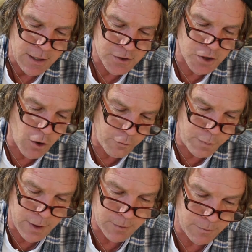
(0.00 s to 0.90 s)

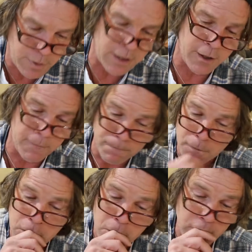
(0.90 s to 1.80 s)
Self-pity,
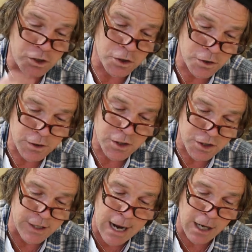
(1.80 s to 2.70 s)
which is
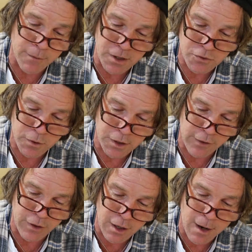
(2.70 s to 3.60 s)
synonymous with
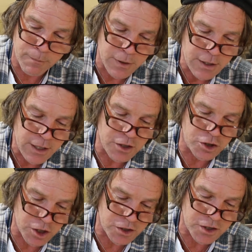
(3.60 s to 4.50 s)
giving up, is
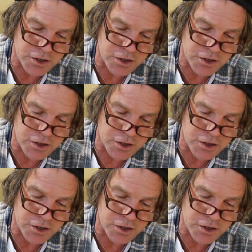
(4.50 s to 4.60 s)
just